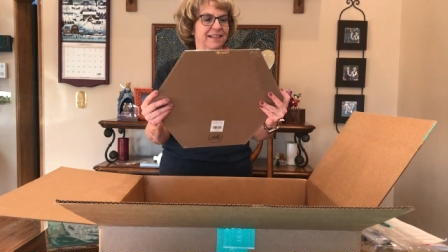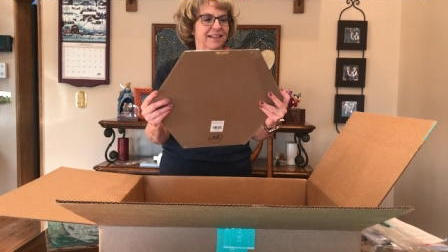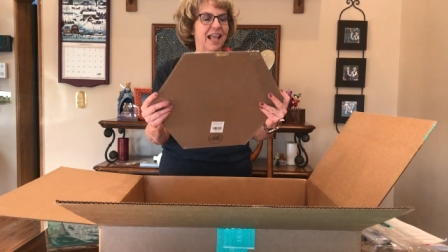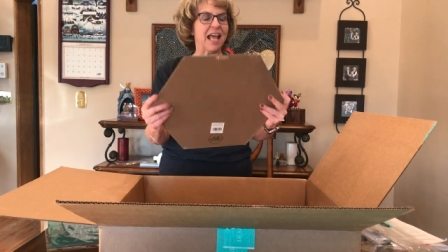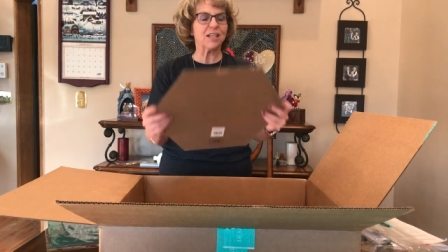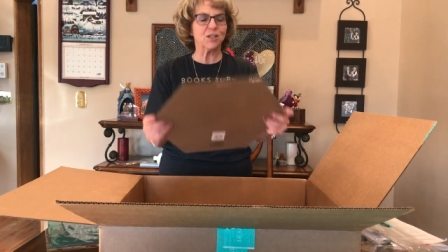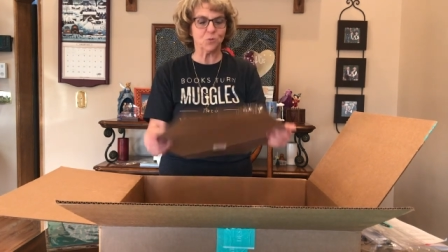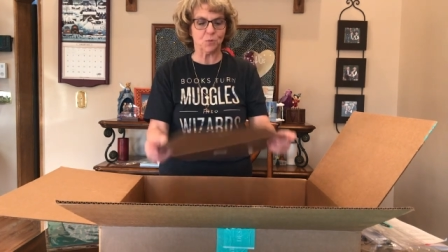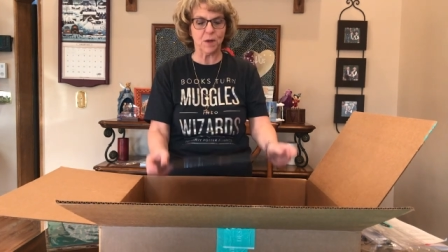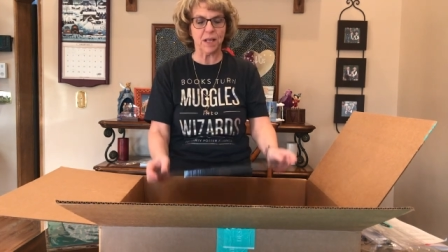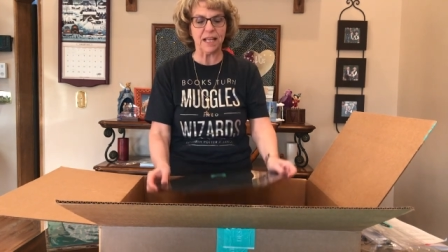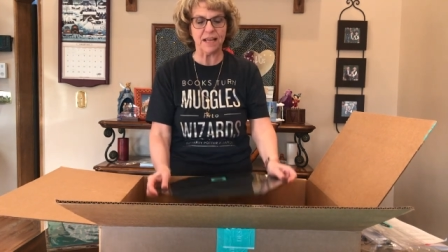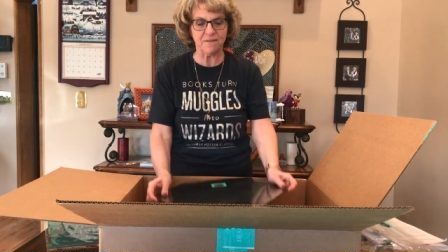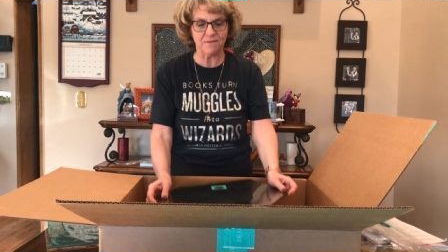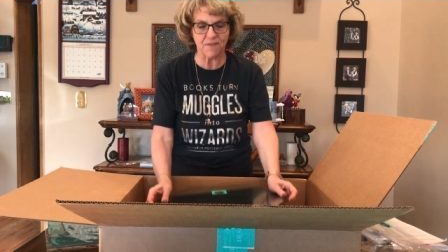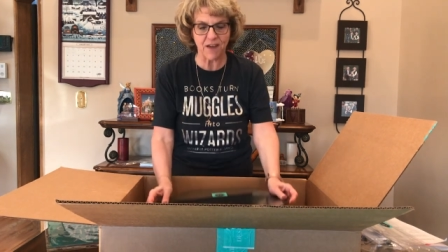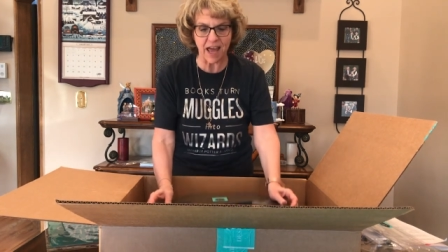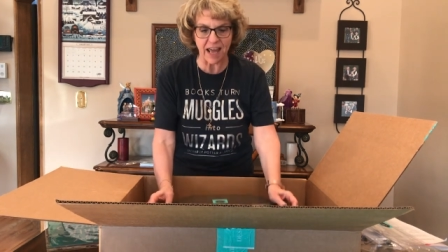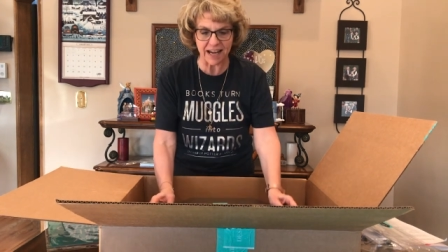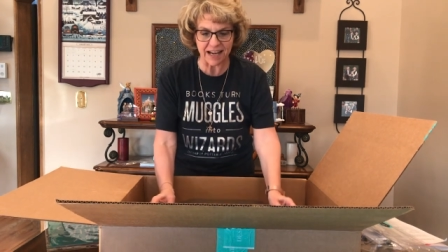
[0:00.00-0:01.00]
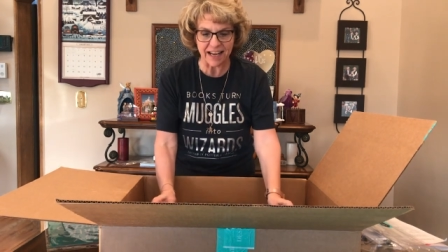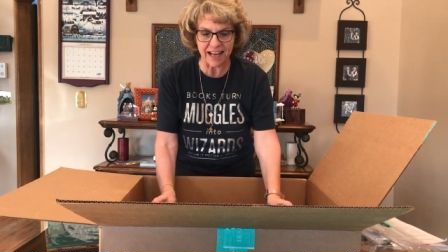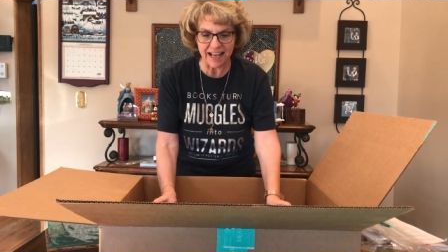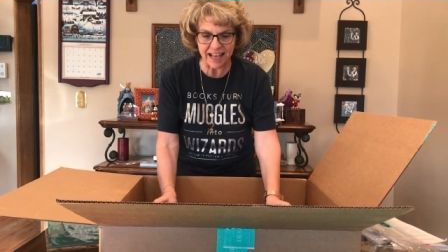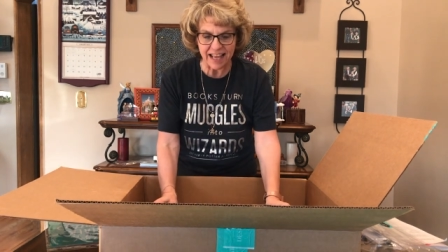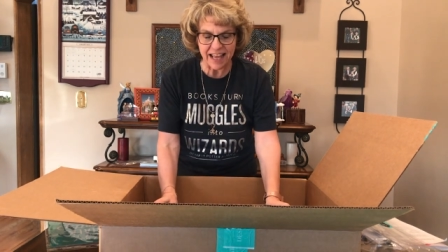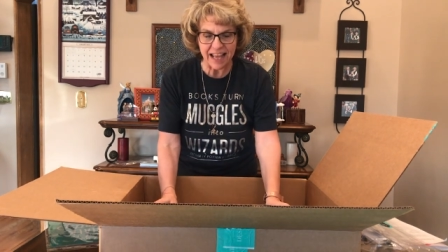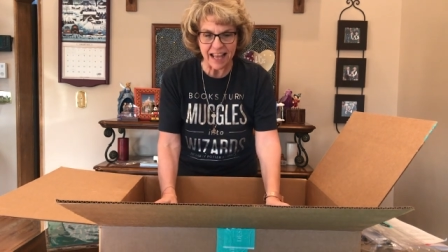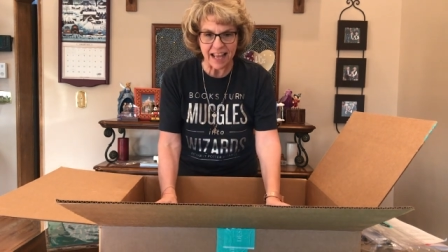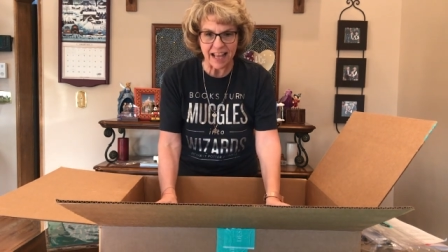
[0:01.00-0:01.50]
That's really That fun. is
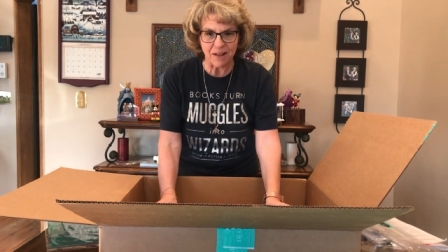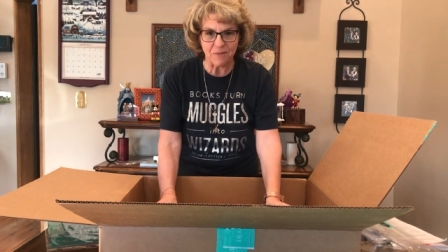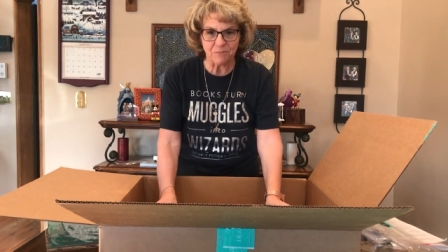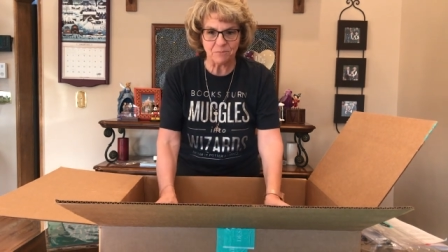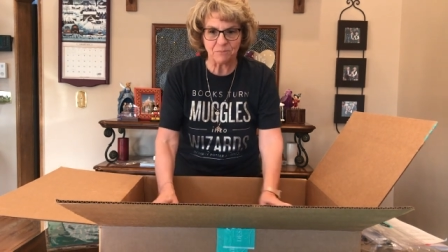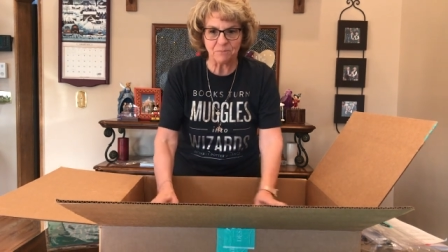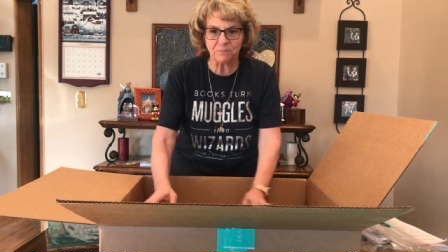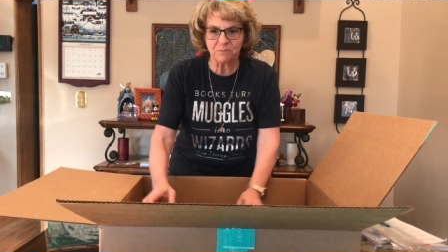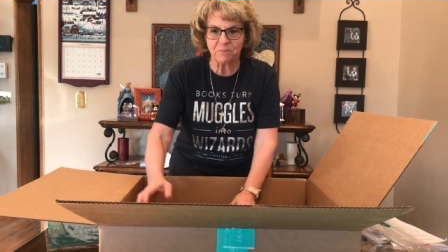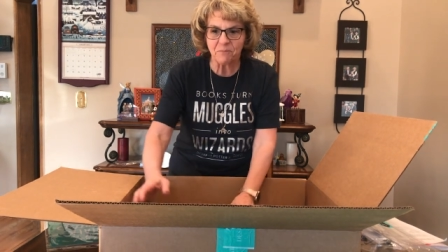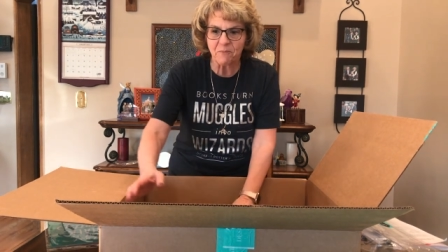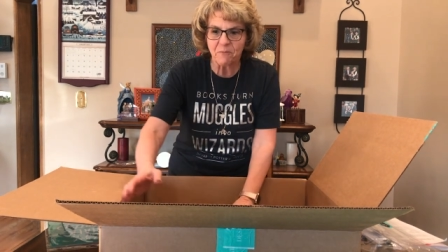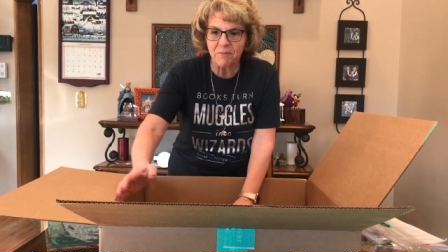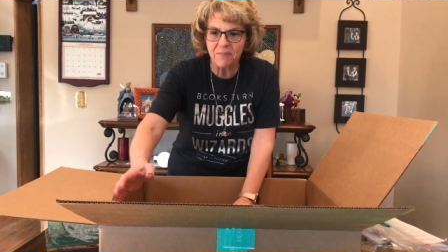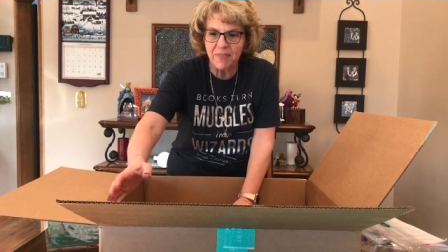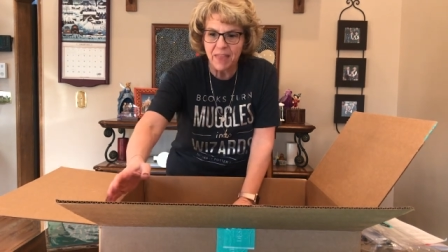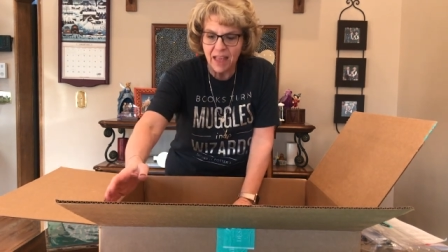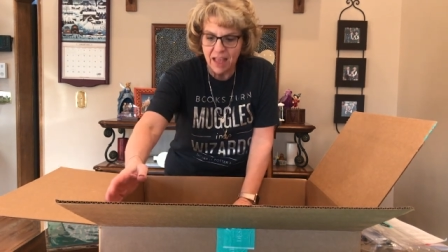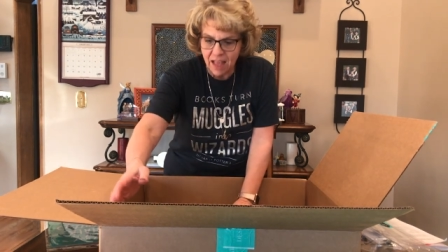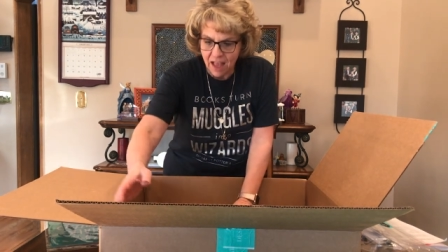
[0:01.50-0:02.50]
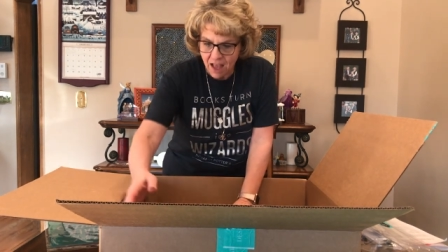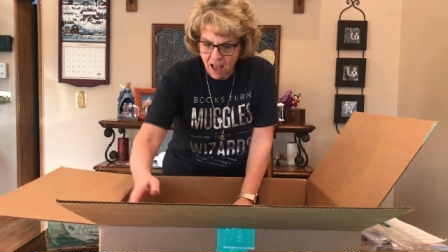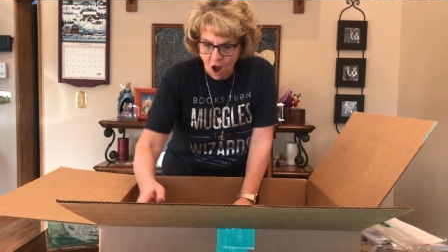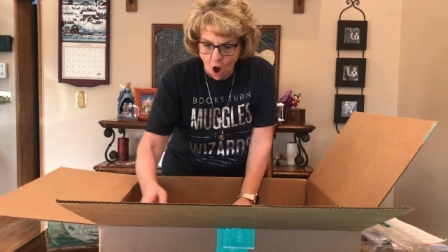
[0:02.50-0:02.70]
freaking cute.